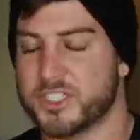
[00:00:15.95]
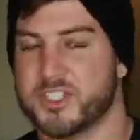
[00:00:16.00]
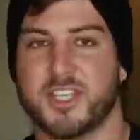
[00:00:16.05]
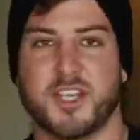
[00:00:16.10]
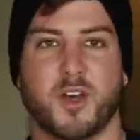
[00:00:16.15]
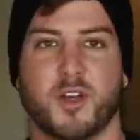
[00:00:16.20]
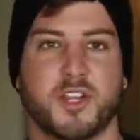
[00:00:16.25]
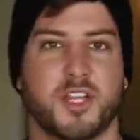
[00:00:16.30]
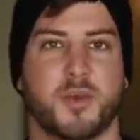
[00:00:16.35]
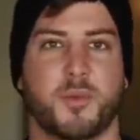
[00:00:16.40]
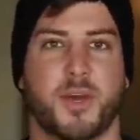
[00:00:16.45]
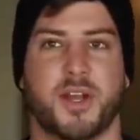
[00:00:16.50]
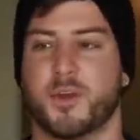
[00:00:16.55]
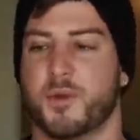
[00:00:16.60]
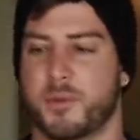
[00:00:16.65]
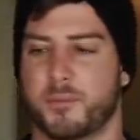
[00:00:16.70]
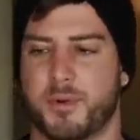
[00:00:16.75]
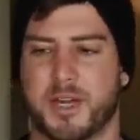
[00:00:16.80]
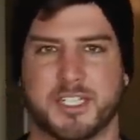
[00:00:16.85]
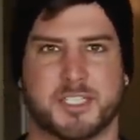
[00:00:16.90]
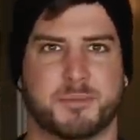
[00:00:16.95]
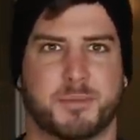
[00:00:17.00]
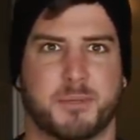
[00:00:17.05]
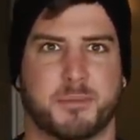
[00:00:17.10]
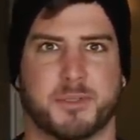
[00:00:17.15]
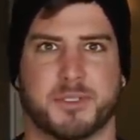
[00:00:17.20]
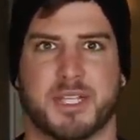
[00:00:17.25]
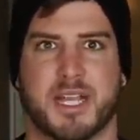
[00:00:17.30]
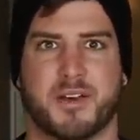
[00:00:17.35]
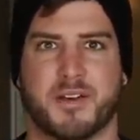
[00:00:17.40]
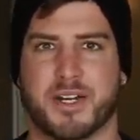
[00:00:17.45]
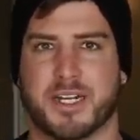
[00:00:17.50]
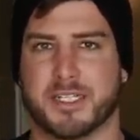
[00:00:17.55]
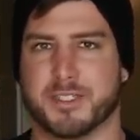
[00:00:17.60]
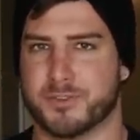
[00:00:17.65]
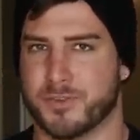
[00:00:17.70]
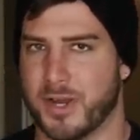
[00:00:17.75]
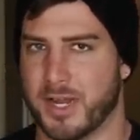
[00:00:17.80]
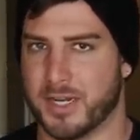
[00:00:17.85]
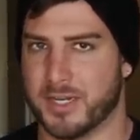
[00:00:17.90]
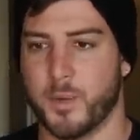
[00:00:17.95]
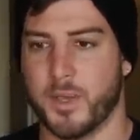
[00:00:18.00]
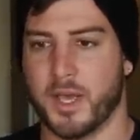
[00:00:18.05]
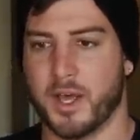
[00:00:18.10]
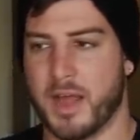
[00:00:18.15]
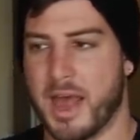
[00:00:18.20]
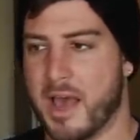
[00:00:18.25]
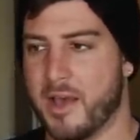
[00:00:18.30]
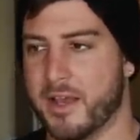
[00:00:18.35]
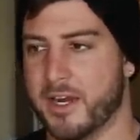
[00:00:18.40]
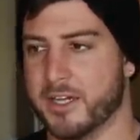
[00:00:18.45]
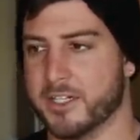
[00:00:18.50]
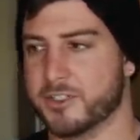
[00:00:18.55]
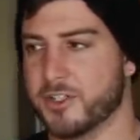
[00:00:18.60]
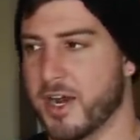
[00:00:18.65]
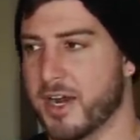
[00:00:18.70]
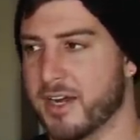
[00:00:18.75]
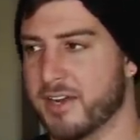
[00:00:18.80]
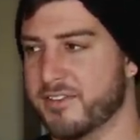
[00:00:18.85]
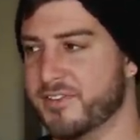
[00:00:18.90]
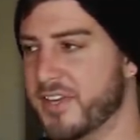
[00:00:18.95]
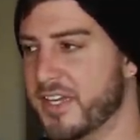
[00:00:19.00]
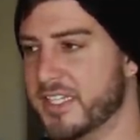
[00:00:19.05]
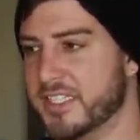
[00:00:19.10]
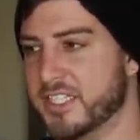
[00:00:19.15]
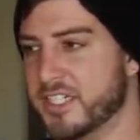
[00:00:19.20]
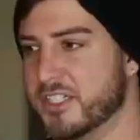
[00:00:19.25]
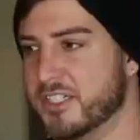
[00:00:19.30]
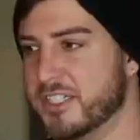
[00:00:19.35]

is the only way to impress people nowadays, right? We all out here trying to face our